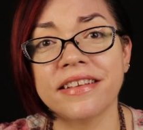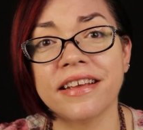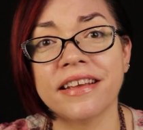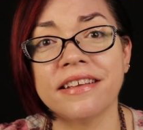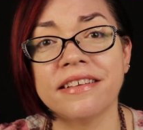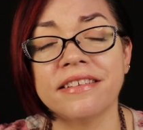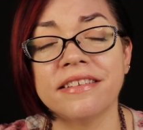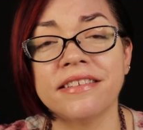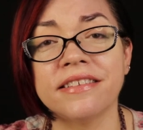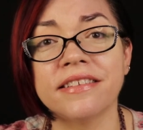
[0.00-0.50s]

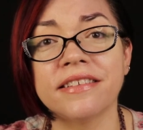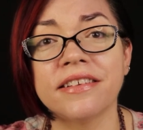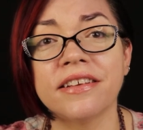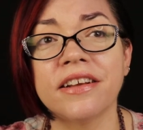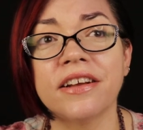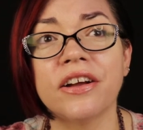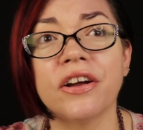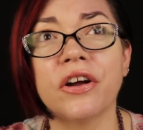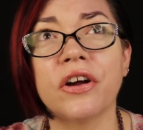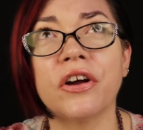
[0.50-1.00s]
is
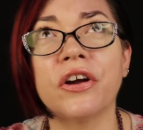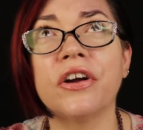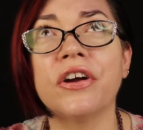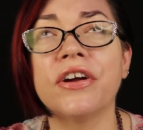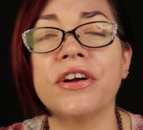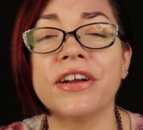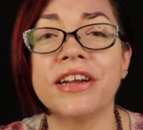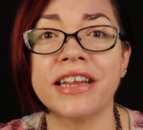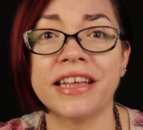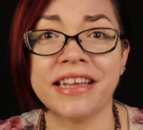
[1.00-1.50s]

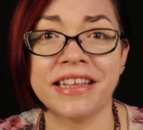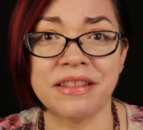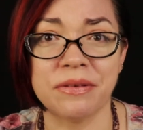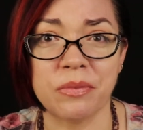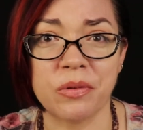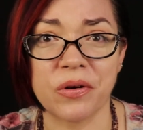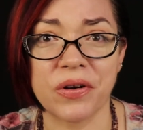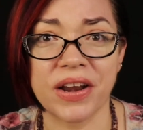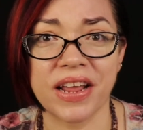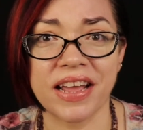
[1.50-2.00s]
early in the
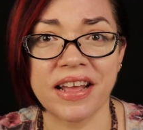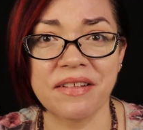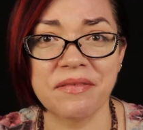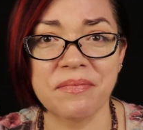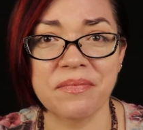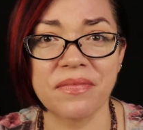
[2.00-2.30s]
morning.